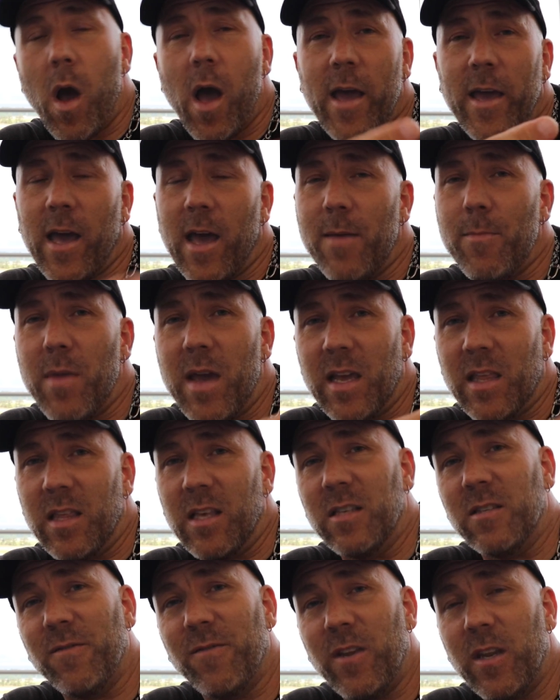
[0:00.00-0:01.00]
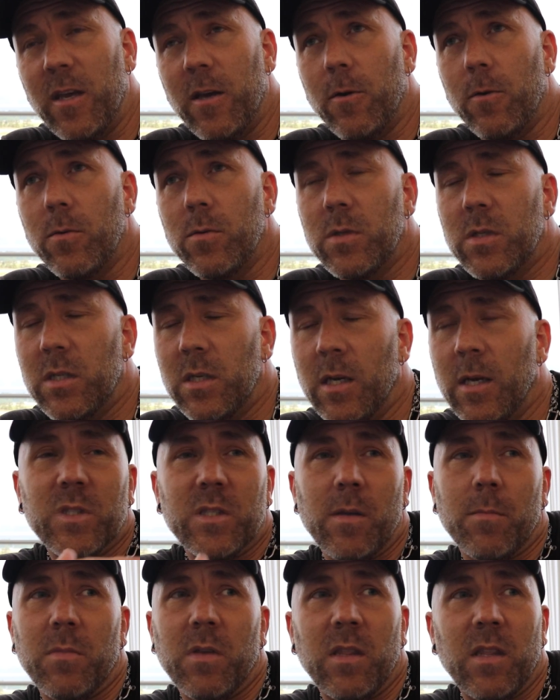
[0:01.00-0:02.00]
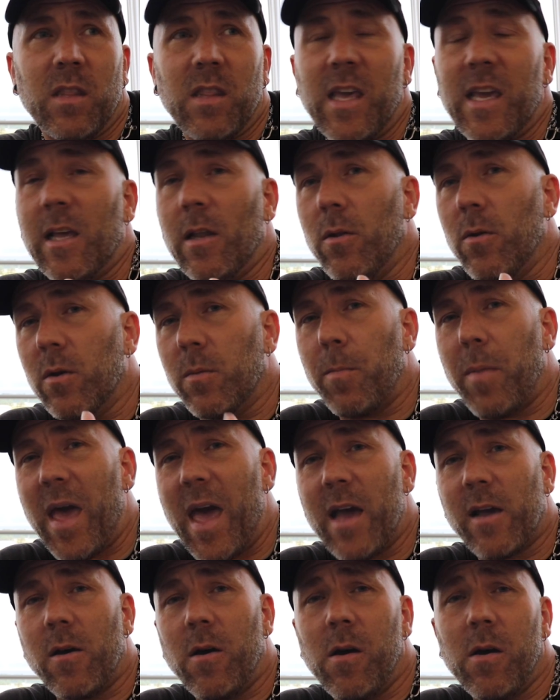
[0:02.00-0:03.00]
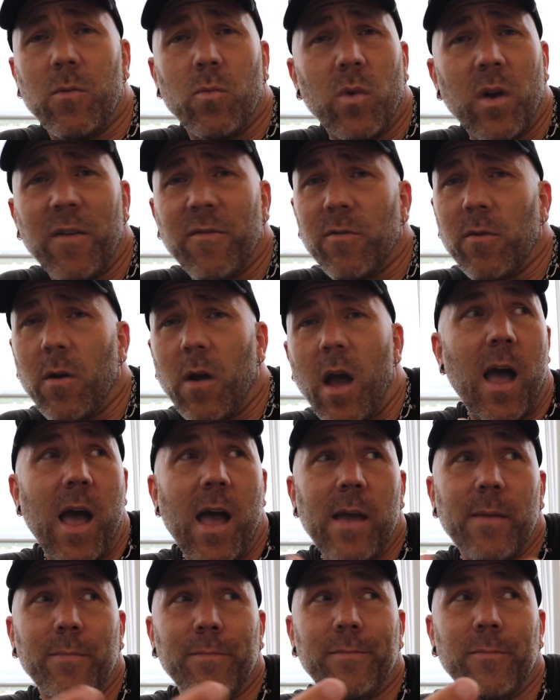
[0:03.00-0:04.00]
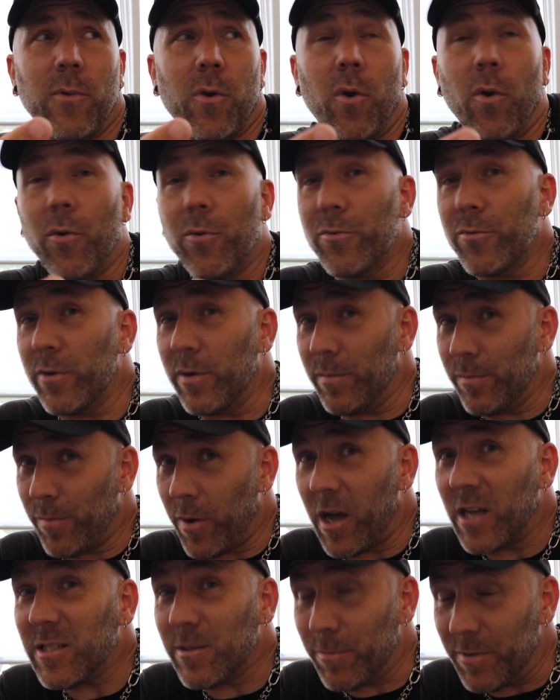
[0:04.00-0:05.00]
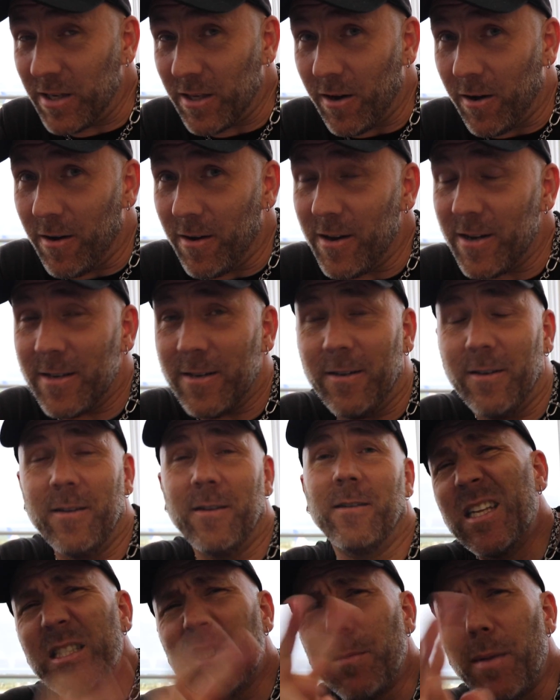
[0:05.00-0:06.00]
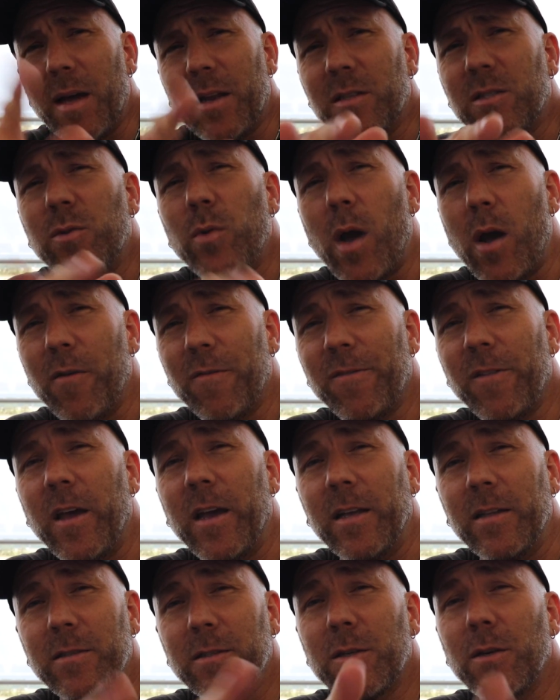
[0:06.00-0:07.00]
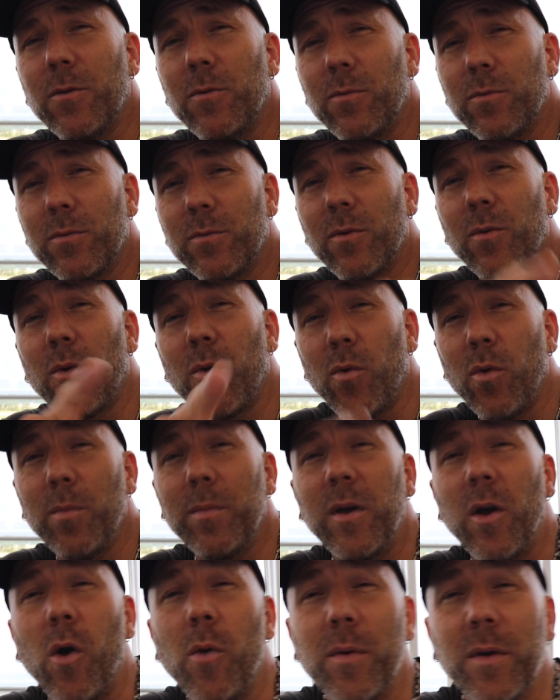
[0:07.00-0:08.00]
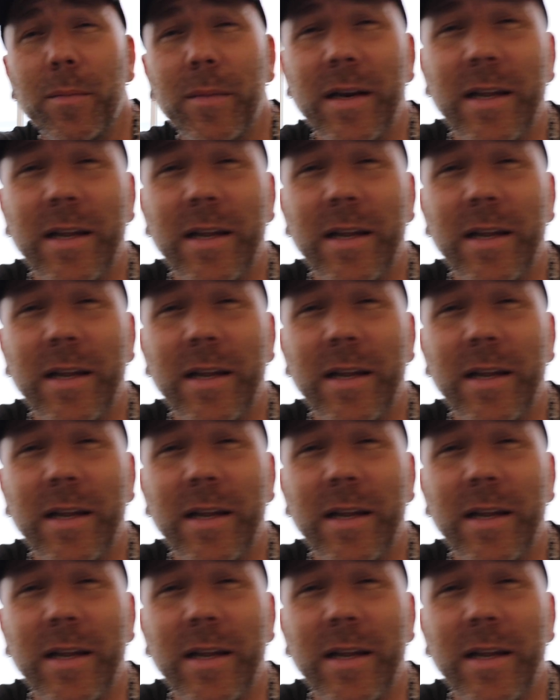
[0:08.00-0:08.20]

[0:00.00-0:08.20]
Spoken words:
why I make these videos. Something that they can look back on whenever I'm older and possibly gone. It's about a 2-hour flight, so we'll be home in a